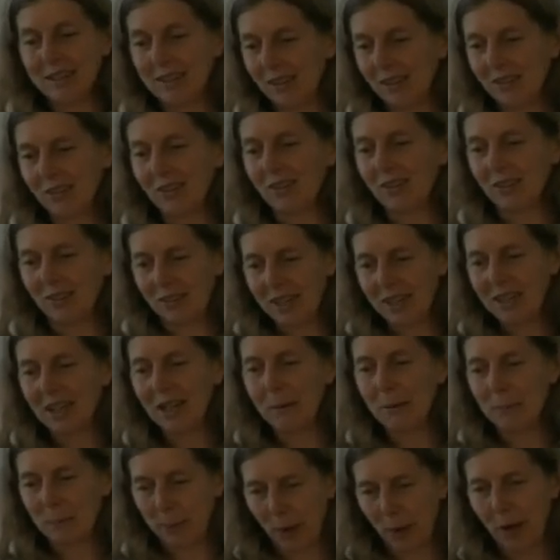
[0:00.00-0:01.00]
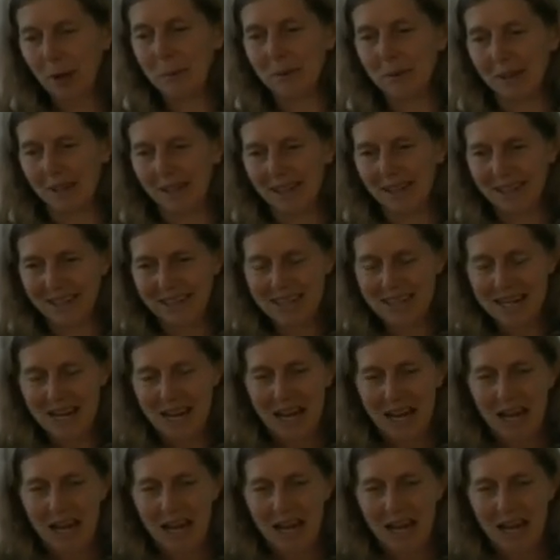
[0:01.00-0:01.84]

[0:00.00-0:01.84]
doesn't stick it permanently.